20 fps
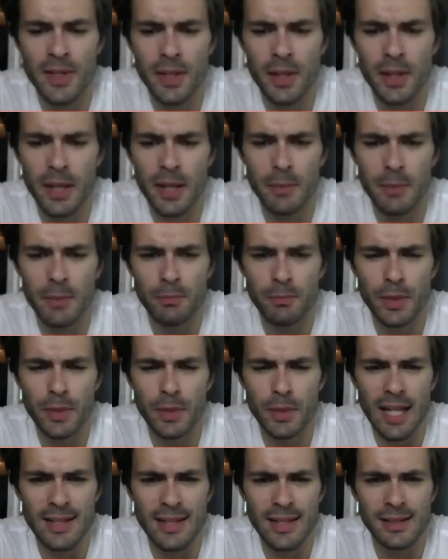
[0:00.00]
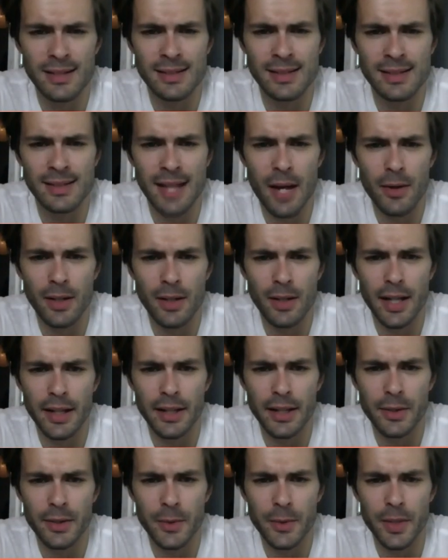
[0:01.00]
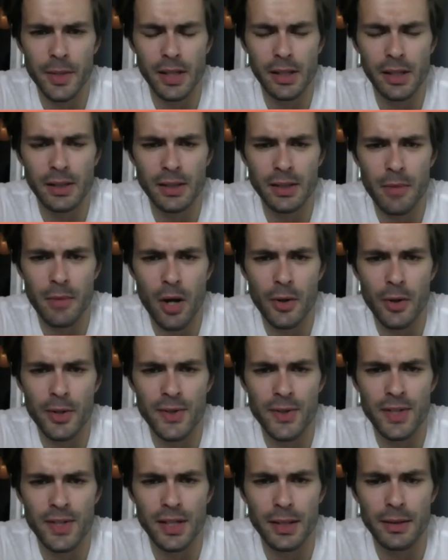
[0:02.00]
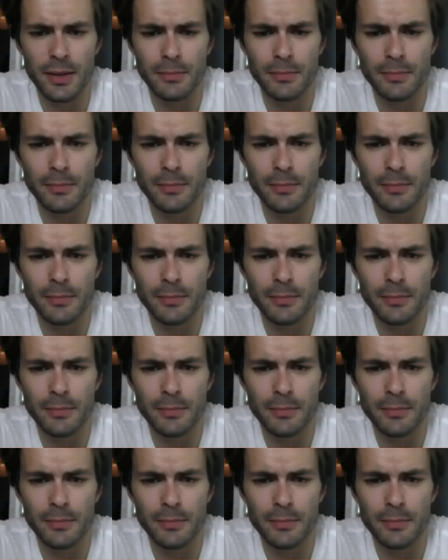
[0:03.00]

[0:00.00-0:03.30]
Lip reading: it doesn't sound like a real democracy.